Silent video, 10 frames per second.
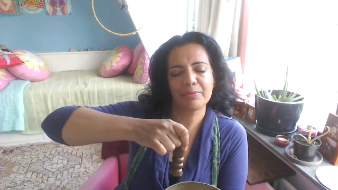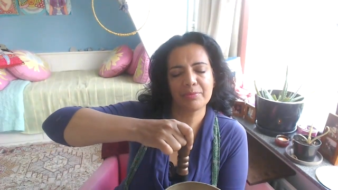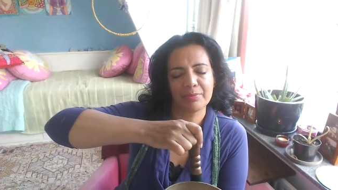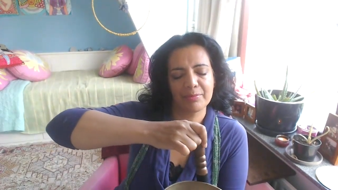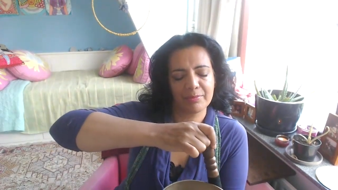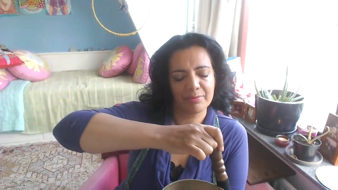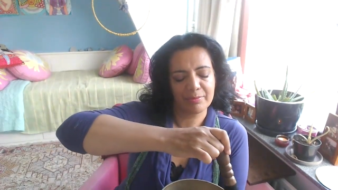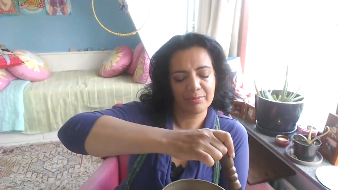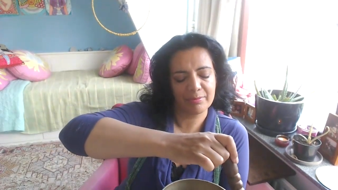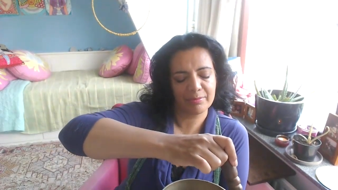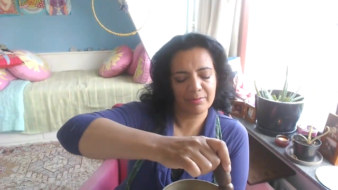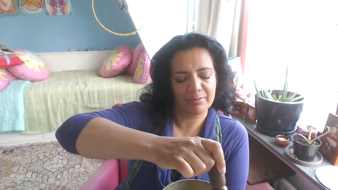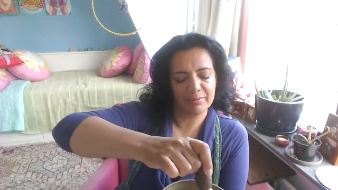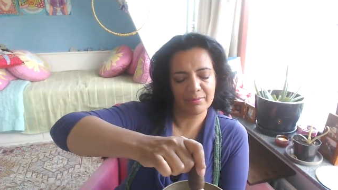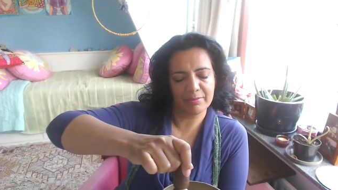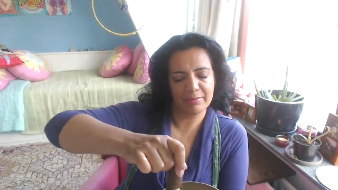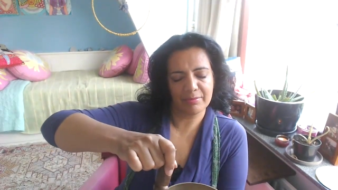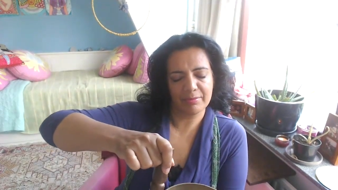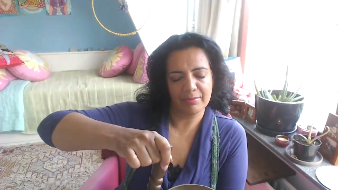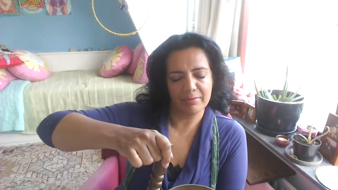
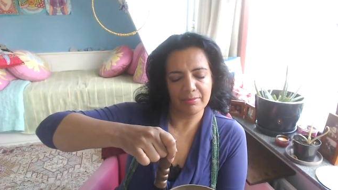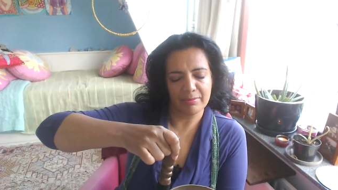Nothing is said.